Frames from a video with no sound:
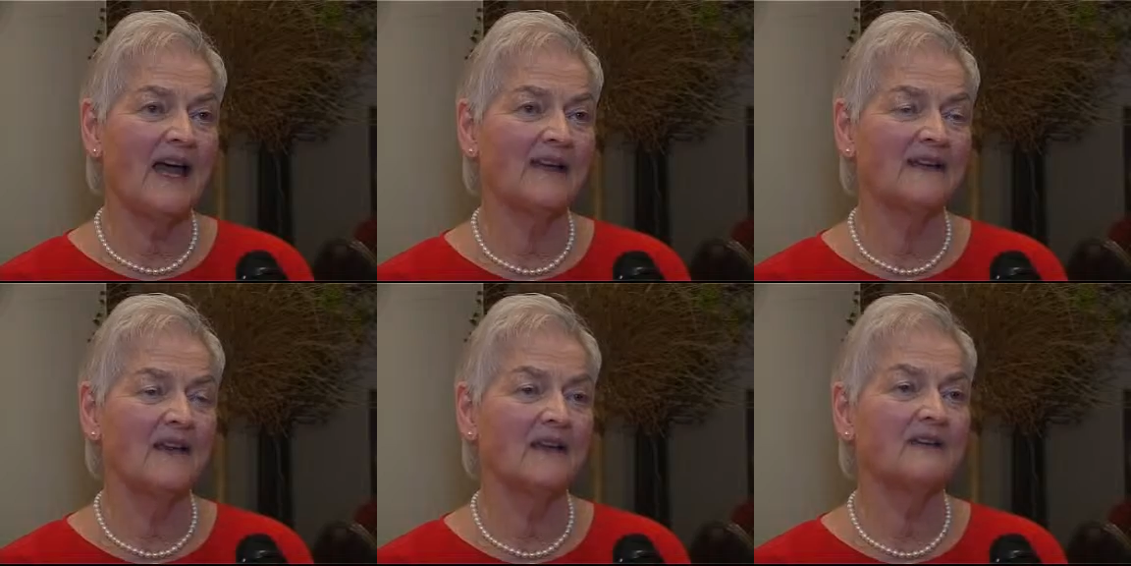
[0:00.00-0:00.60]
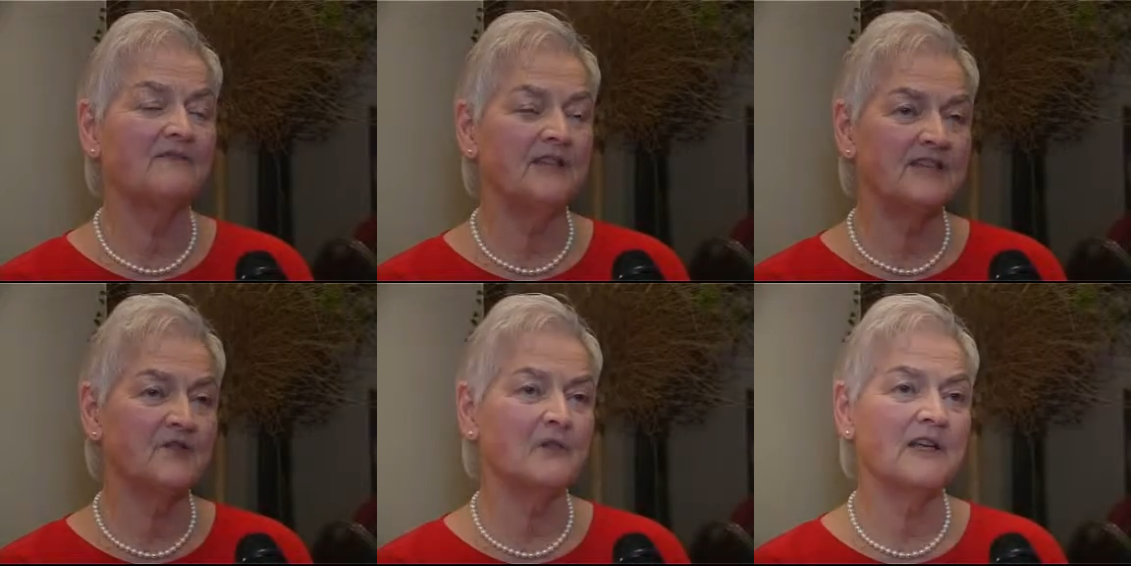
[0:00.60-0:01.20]
And
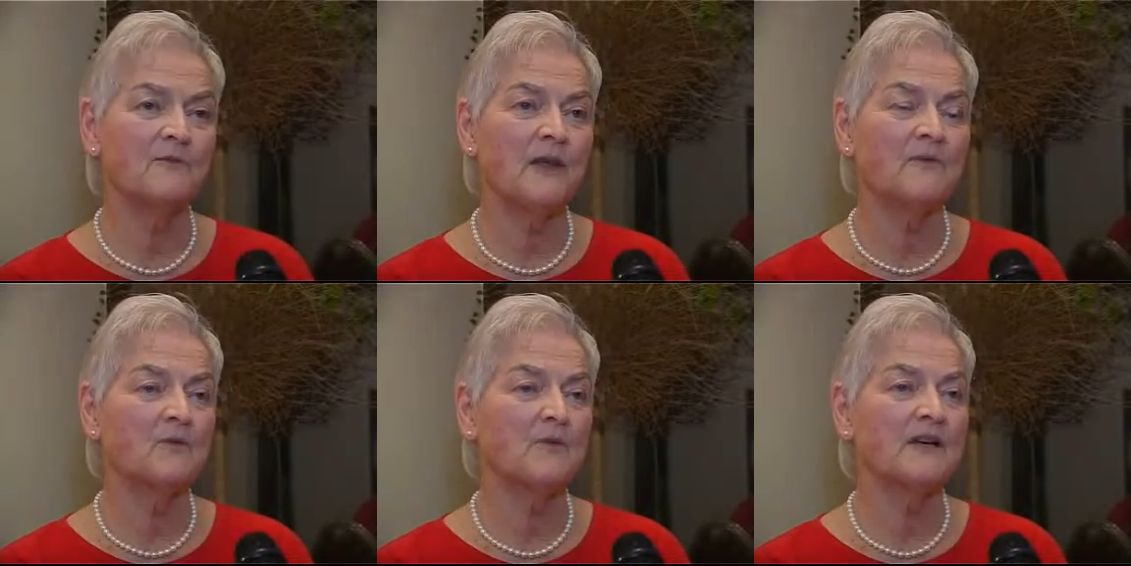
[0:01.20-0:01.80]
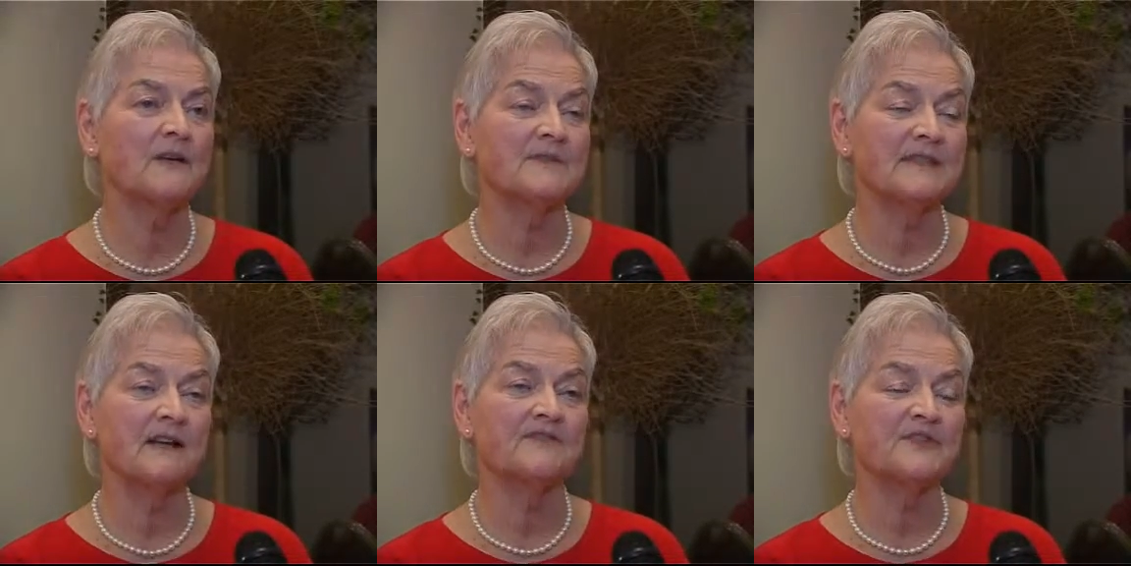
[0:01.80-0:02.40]
eventually we will become
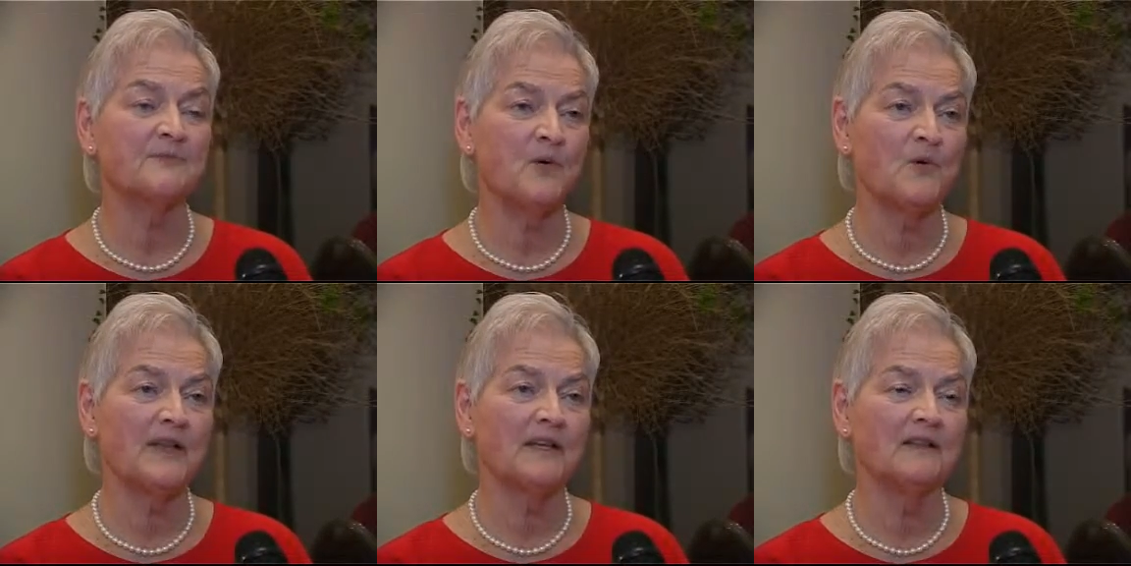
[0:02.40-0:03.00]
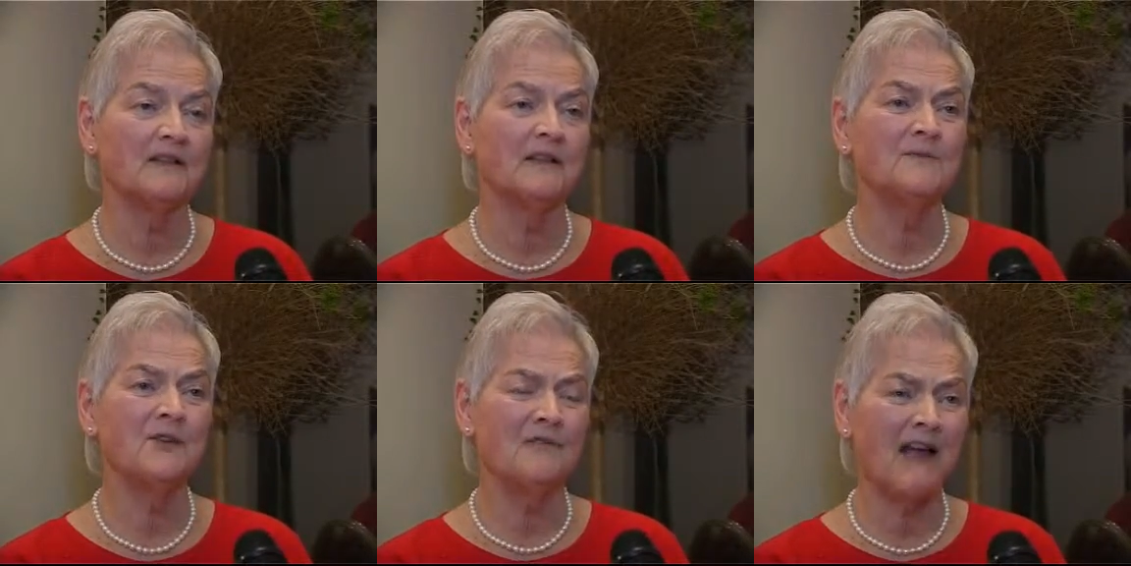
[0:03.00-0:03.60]
self-supporting.
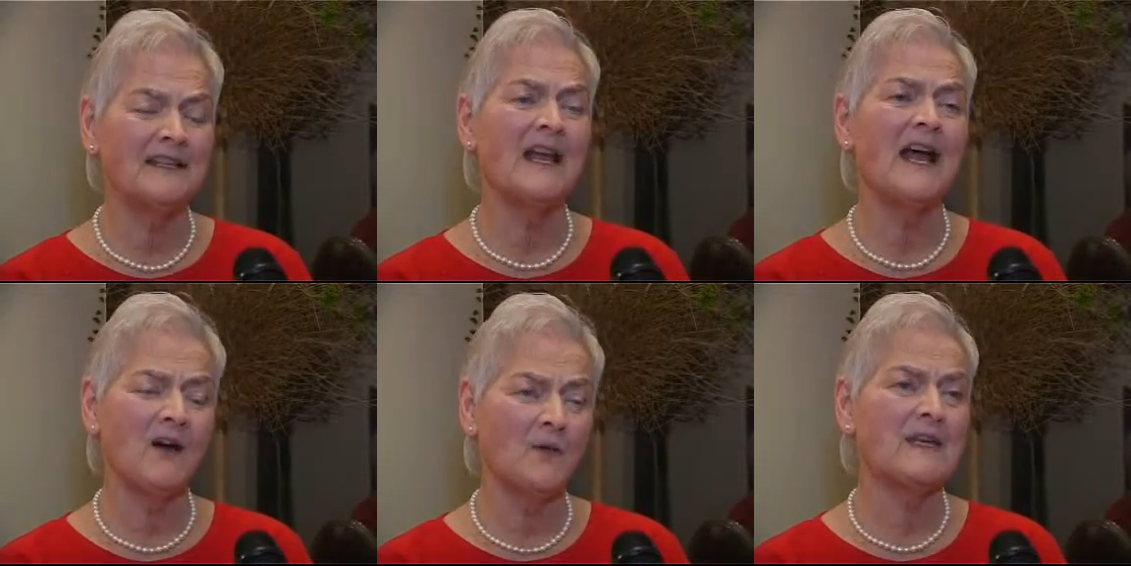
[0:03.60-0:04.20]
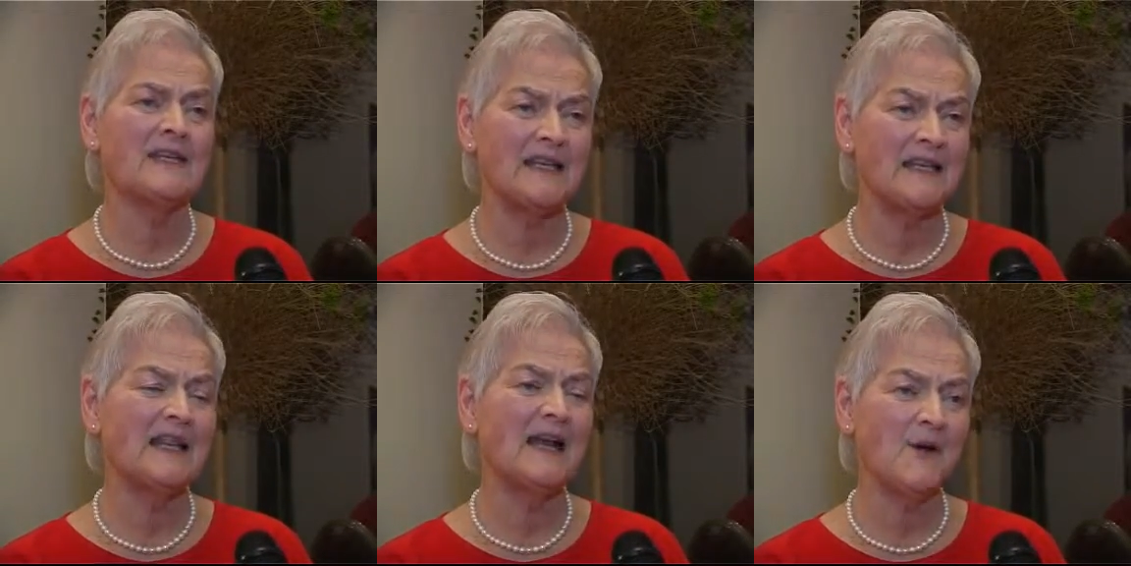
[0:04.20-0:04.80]
But right now we
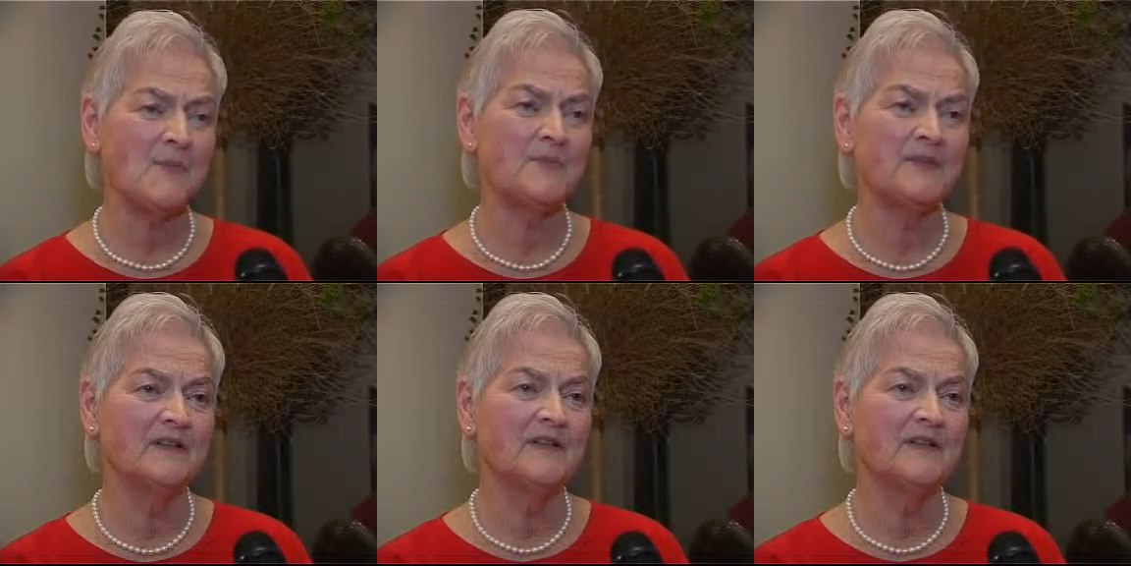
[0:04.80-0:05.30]
need help.